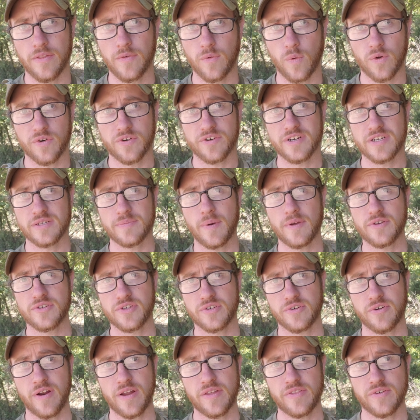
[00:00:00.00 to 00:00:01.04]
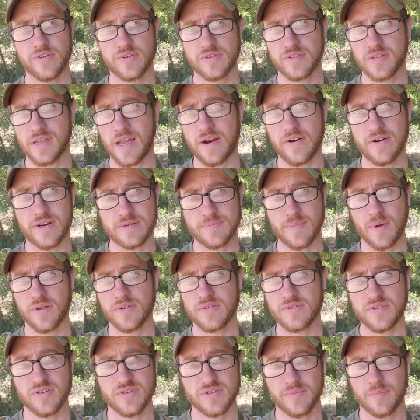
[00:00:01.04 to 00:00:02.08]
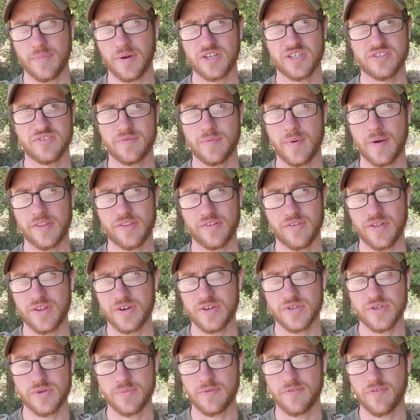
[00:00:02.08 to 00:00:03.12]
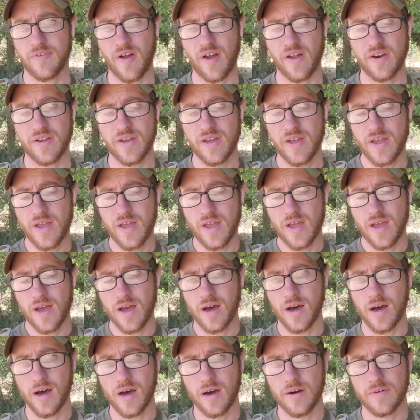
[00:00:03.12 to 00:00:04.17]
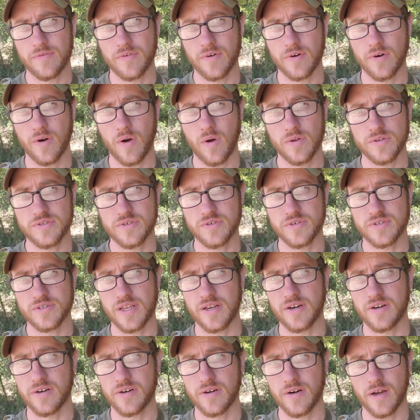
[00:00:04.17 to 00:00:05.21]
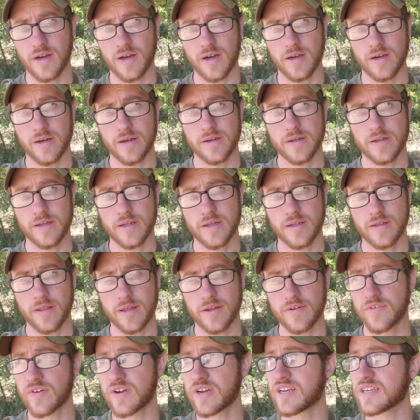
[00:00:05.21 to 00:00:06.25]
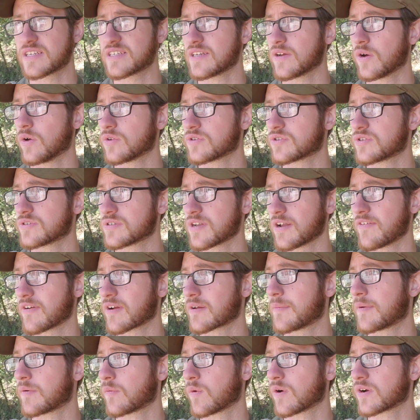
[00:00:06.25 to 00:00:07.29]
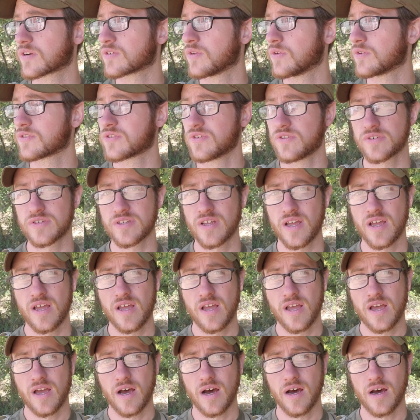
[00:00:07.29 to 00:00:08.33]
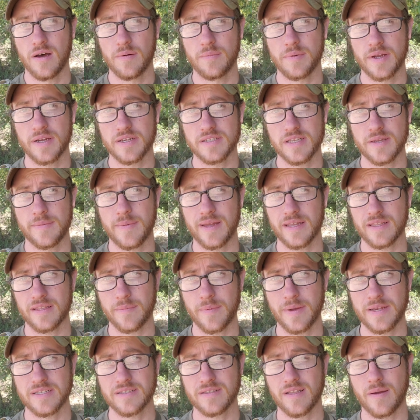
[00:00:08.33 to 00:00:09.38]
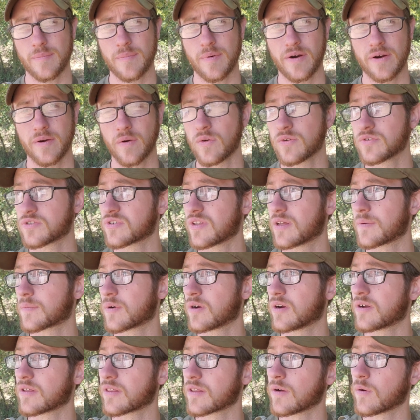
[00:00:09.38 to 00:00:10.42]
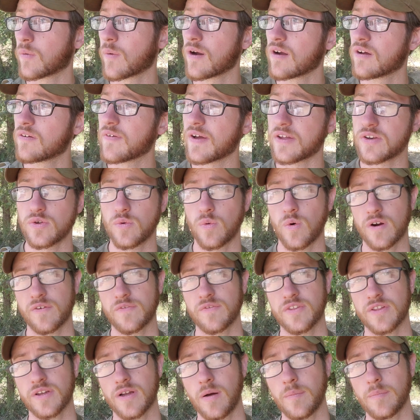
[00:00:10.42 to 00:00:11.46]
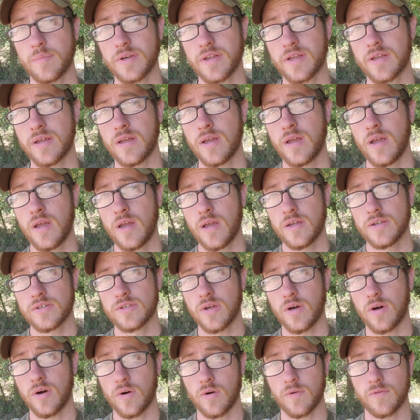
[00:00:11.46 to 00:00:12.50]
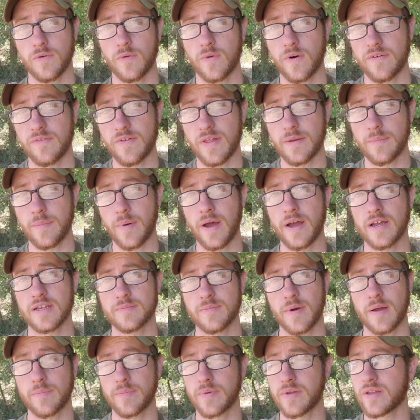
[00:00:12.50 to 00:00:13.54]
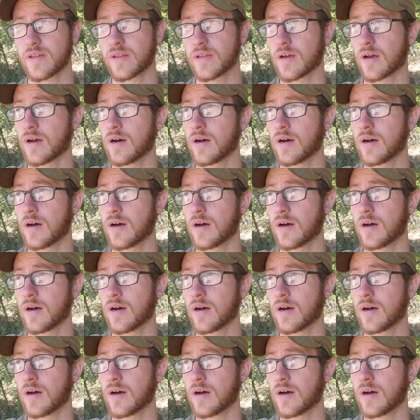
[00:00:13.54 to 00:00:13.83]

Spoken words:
wilderness belts are great. There's the Aries belts. There's a bunch of them out there that are super fine. For holsters that are like for EDC holsters, I recommend Works holsters because they make the best light bearing holster that I'm currently aware of. I do work for the company, so for whatever that bias might be,